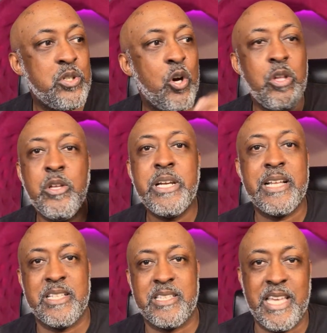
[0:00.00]
don't look
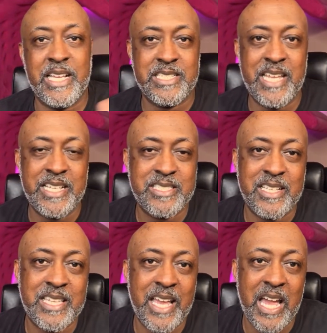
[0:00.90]
at the think tanks that
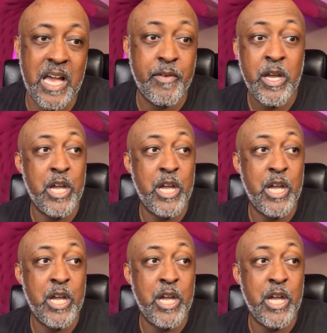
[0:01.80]
they have.